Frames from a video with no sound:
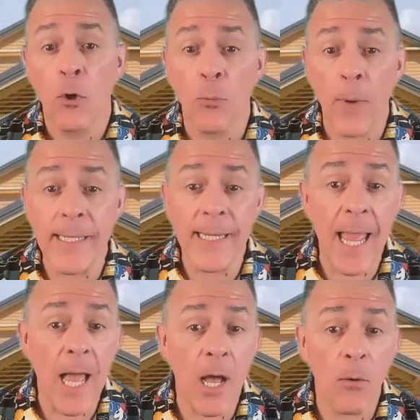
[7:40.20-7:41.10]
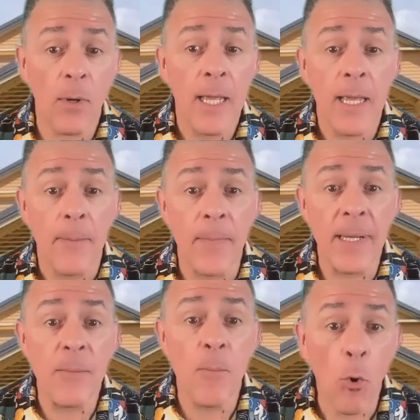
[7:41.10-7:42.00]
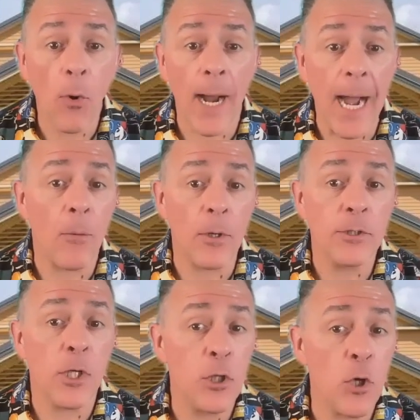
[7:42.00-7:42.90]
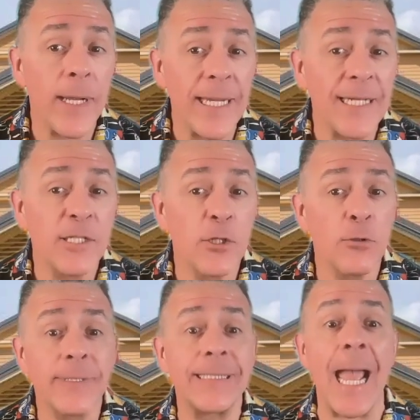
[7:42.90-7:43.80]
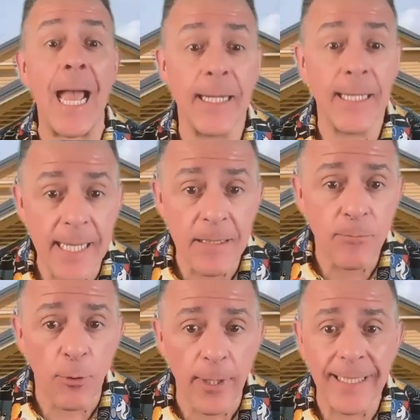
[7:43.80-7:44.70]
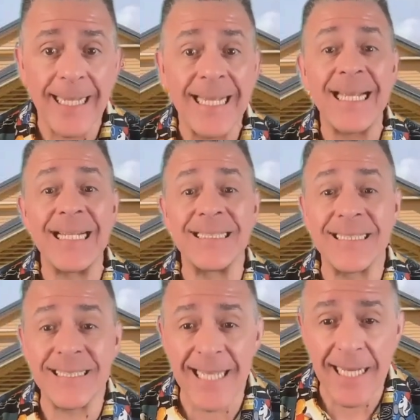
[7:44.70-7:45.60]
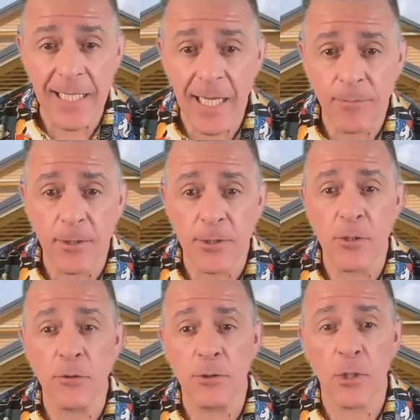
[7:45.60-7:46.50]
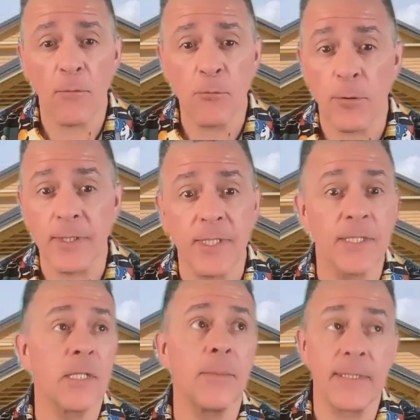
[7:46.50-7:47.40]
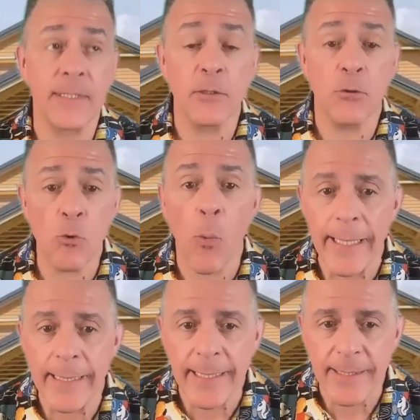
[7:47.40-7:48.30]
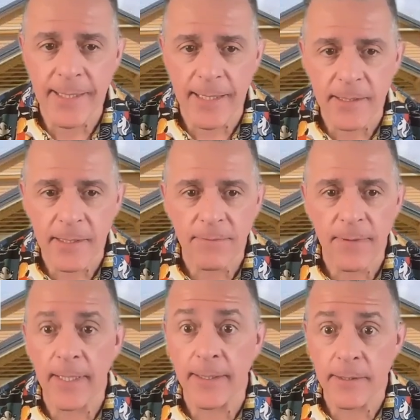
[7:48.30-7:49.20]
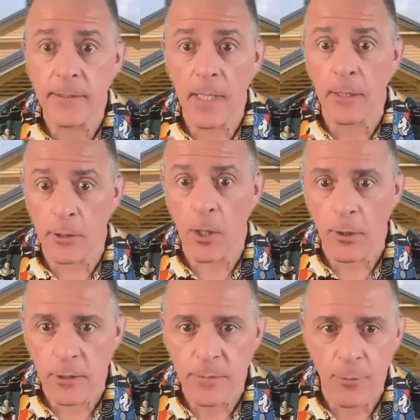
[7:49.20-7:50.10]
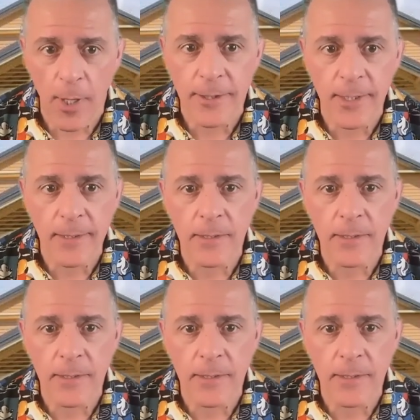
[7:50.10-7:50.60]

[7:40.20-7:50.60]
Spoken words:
Right now, many more hours are going into data input and setting up this new software system. It's quite extensive and it's a large project.